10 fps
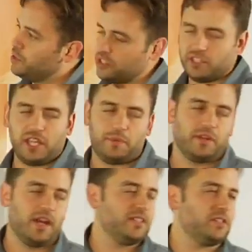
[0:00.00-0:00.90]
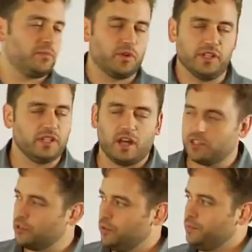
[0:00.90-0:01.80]
just to keep it nice and pretty and
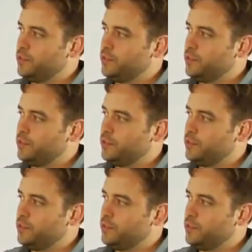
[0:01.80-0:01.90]
logical.